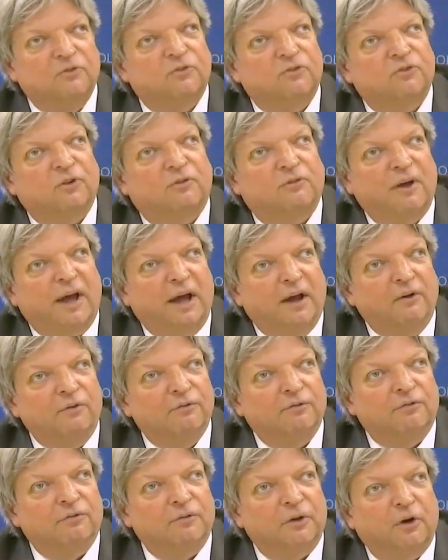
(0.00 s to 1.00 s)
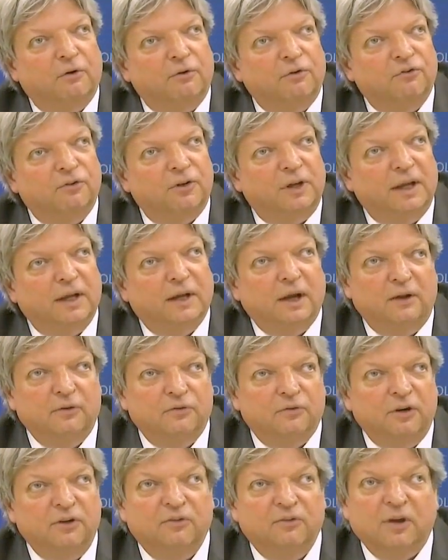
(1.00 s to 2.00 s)
ministers of health of the OECD
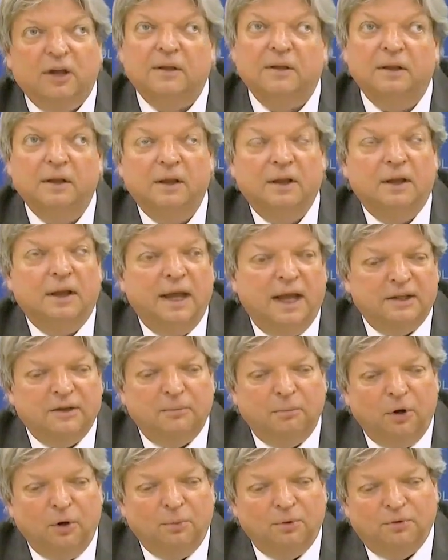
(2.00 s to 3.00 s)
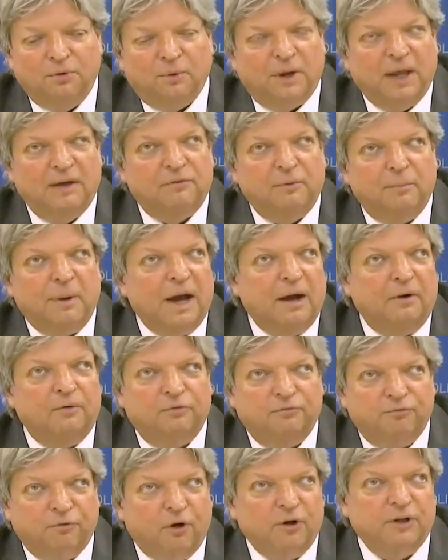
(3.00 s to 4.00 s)
countries, and at the moment we have
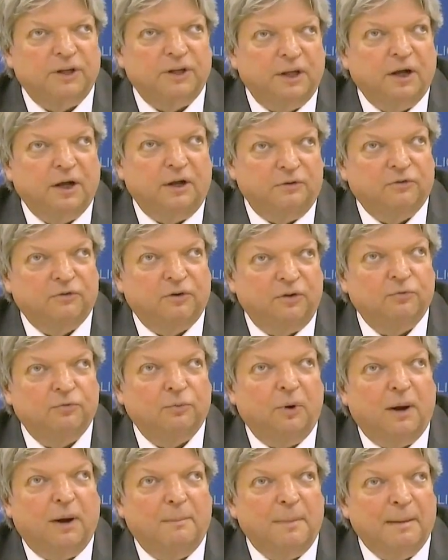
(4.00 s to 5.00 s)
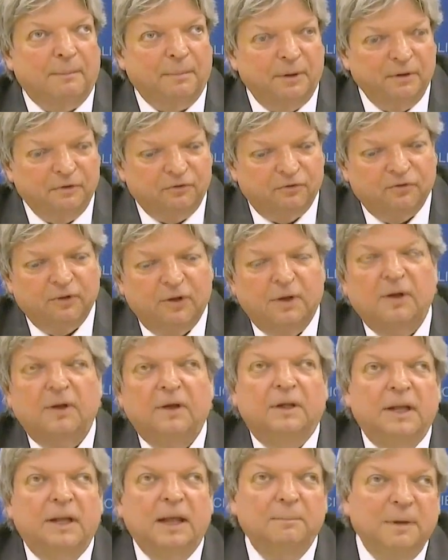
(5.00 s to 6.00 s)
about 40 countries who are members,
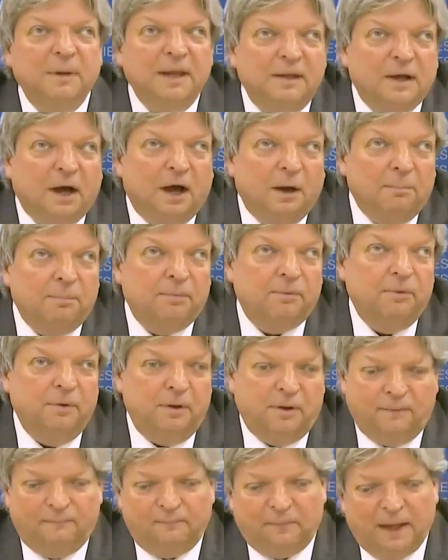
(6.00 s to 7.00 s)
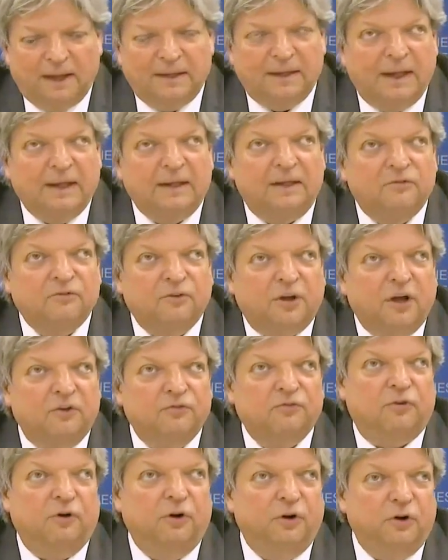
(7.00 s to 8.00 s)
they meet up and they
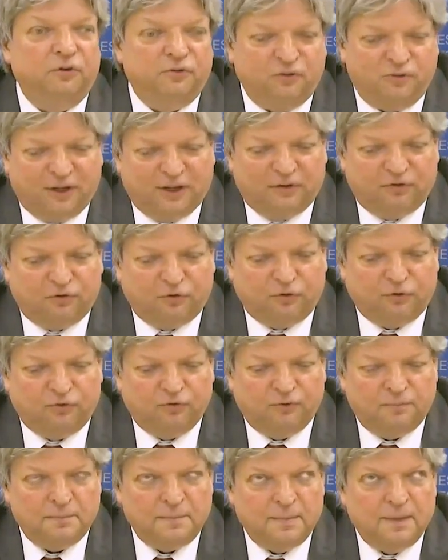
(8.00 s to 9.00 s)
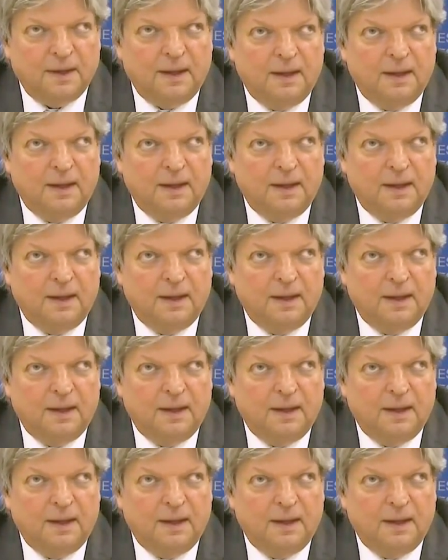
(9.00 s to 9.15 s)
discuss urgent issues.